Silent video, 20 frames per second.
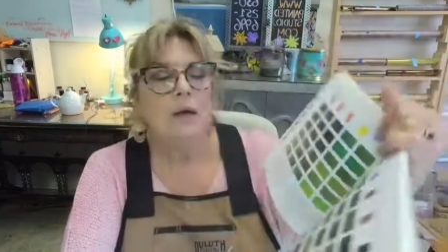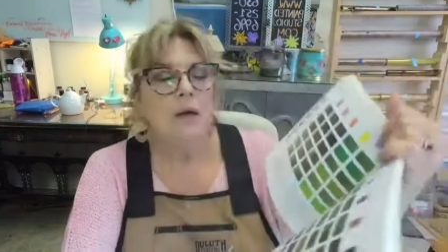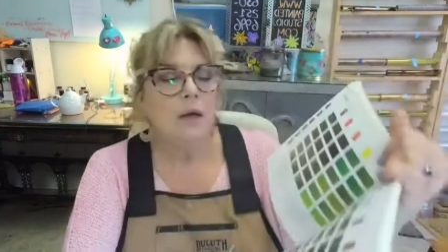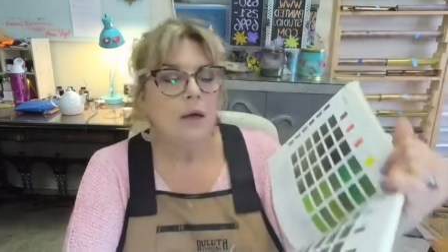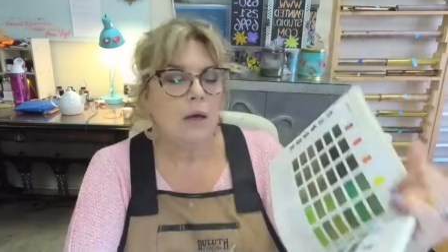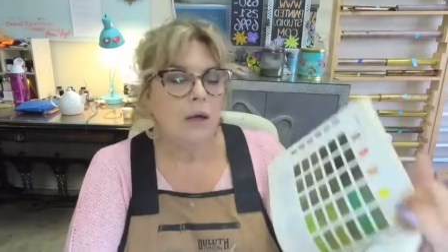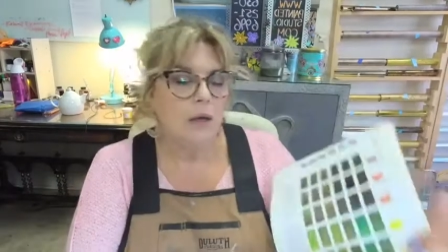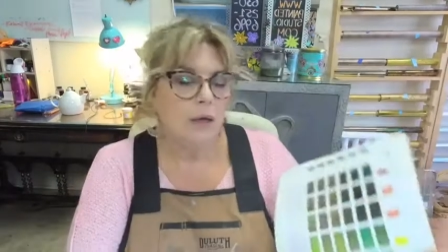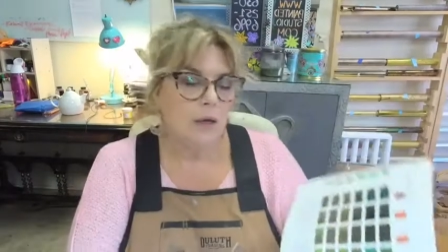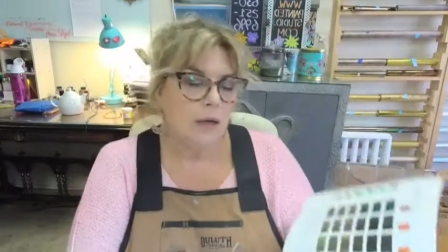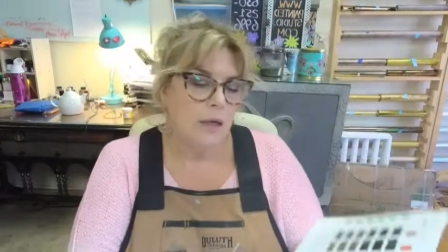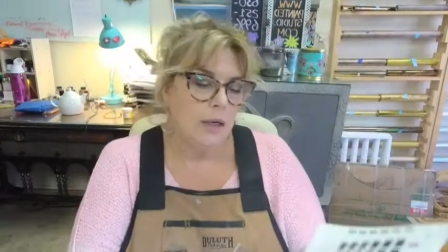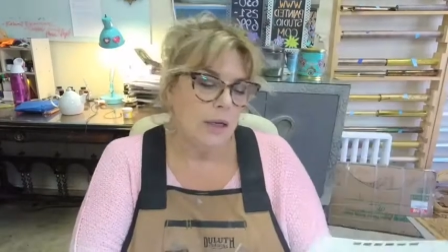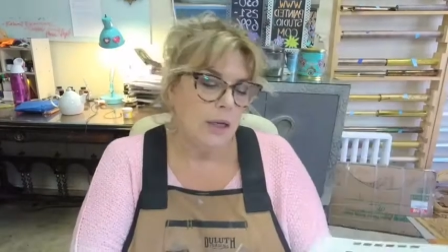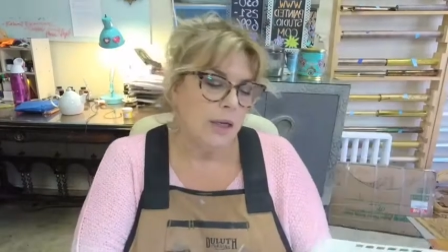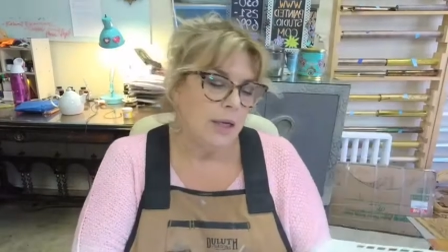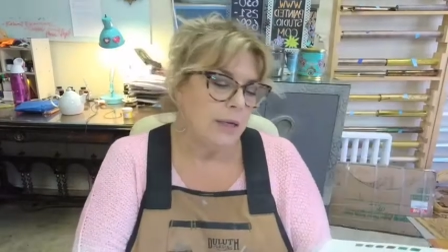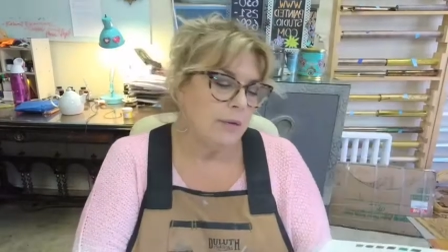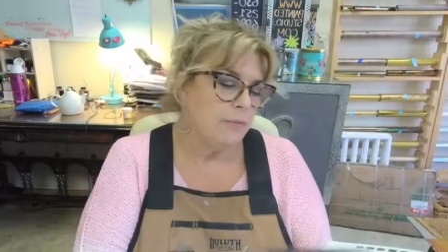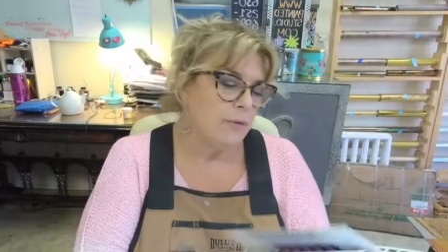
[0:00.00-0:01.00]

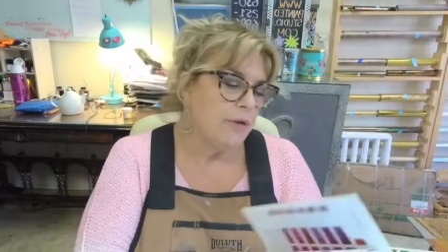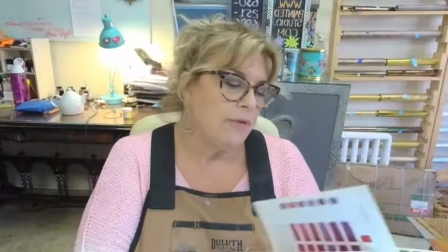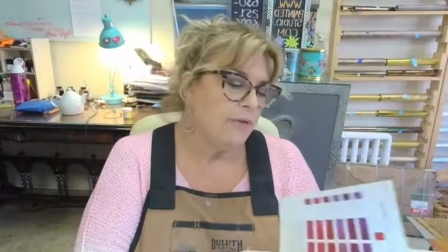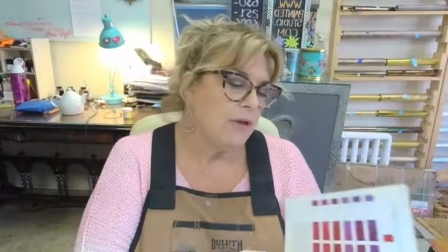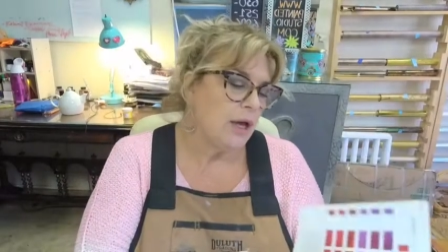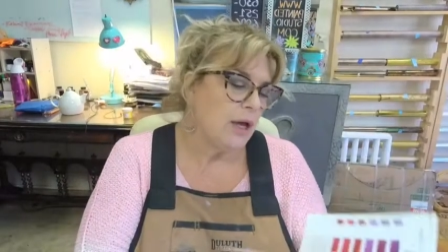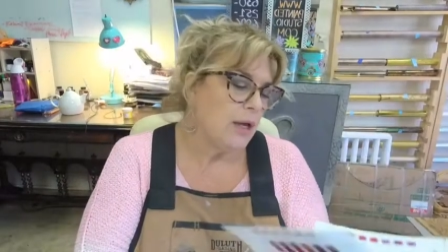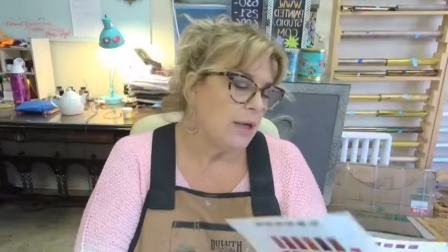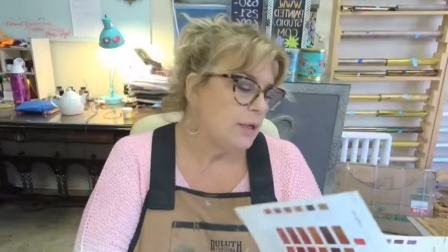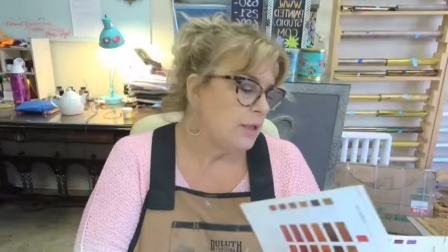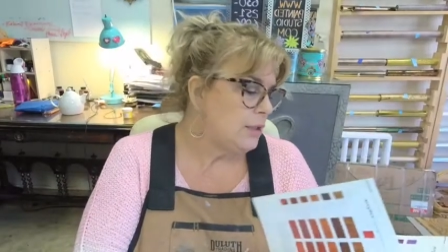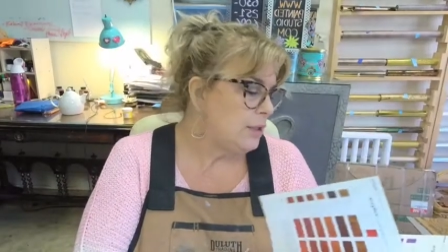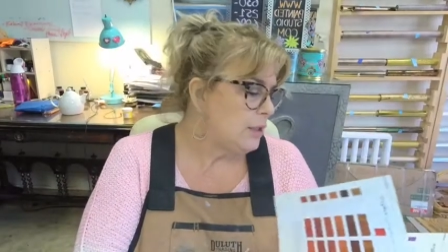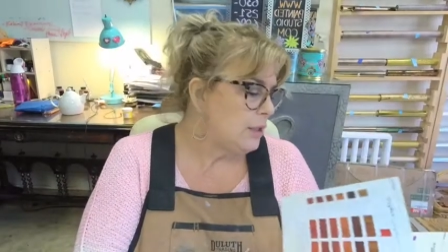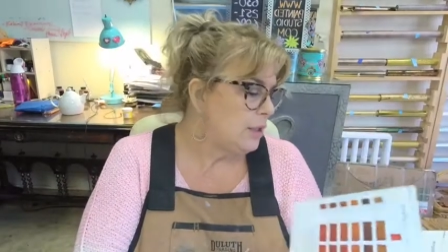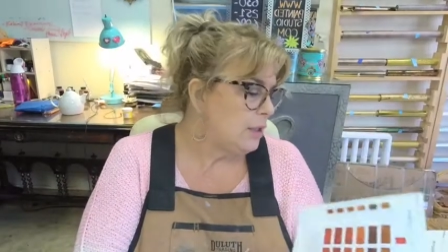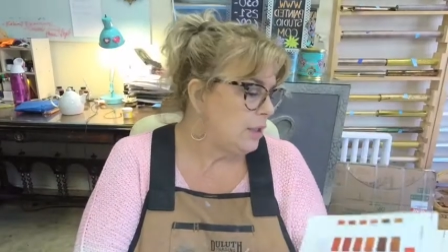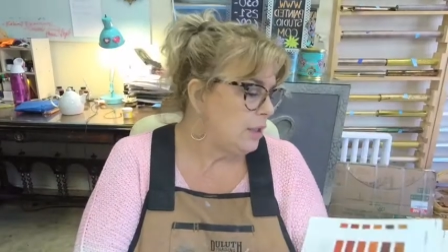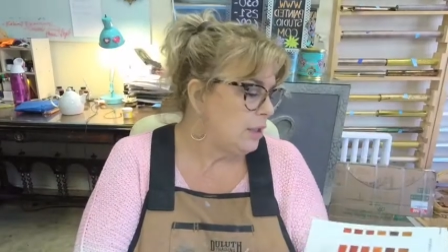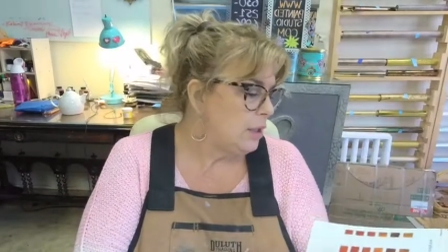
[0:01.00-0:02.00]
Uh, we've got it
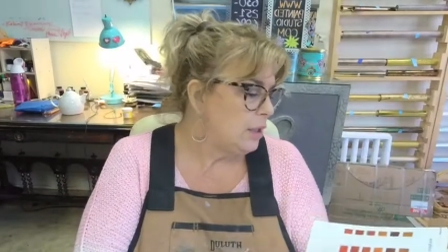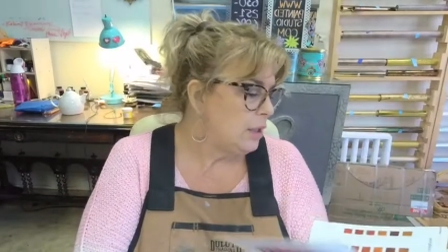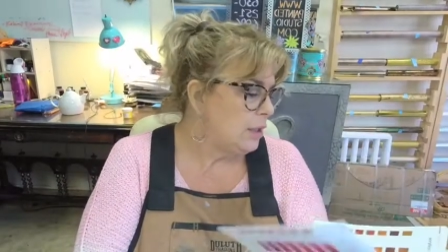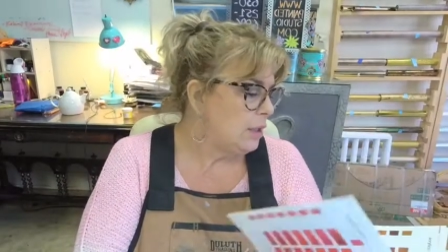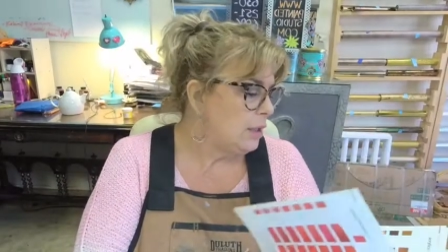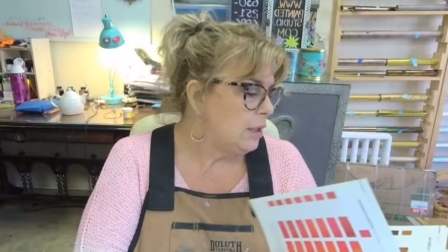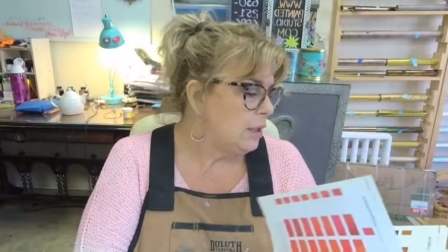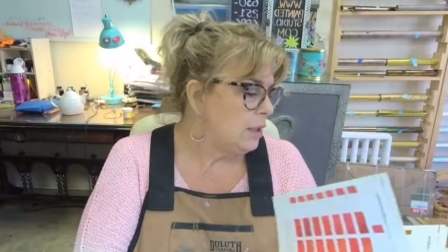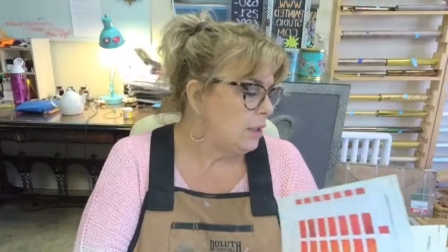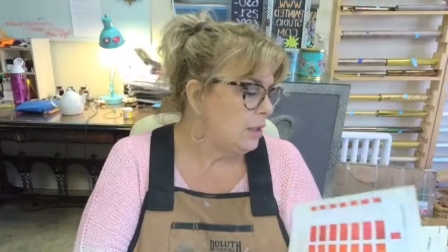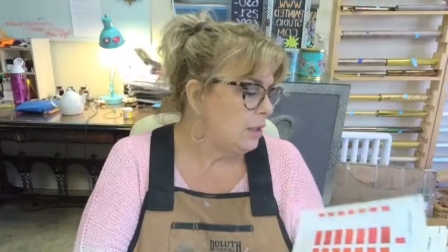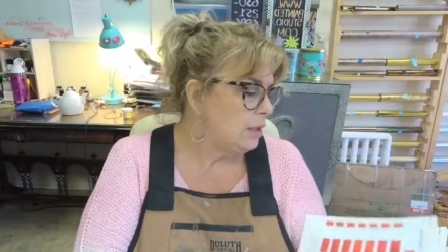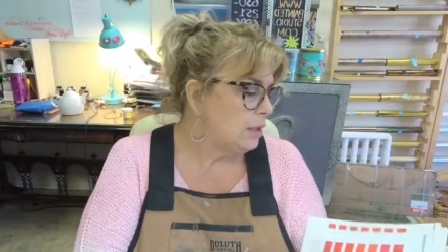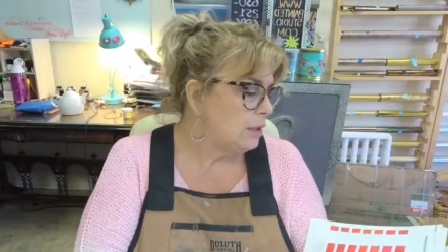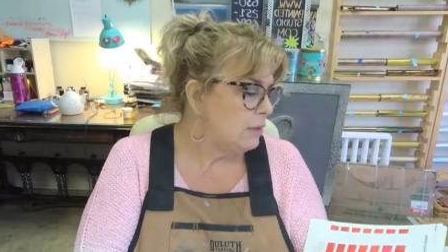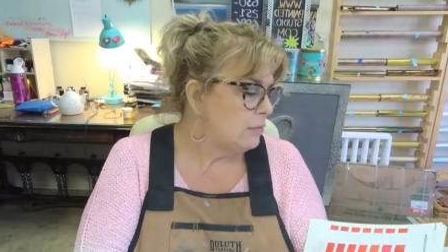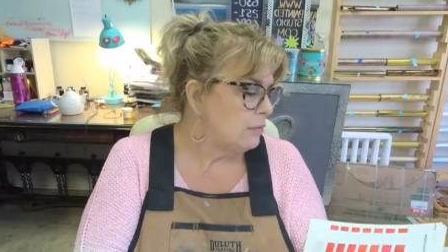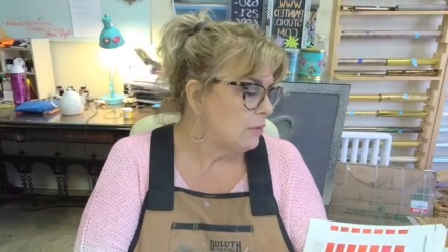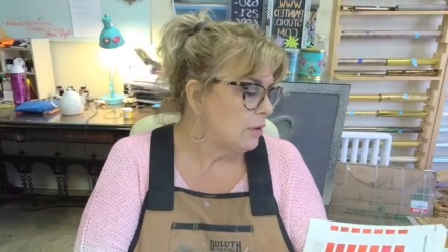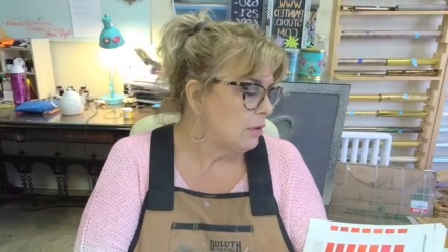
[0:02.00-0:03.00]

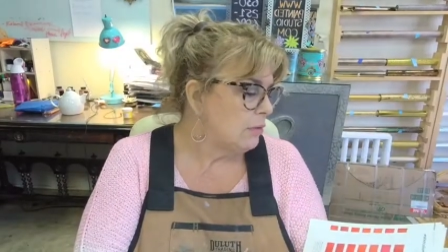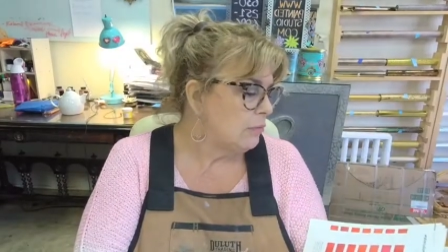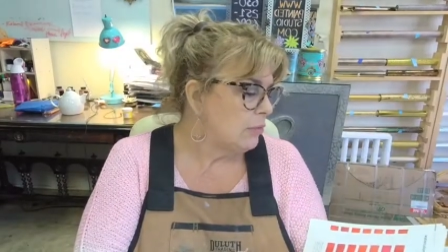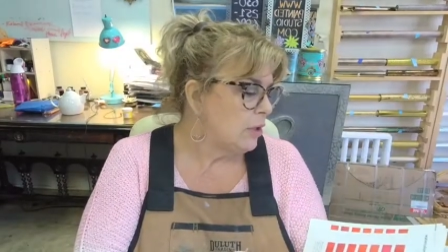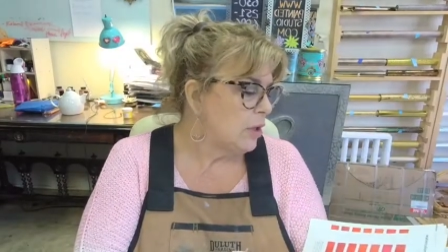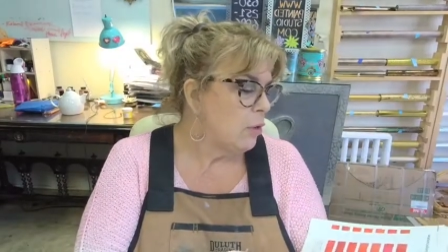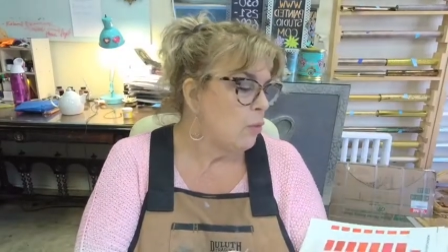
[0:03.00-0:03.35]
in where we go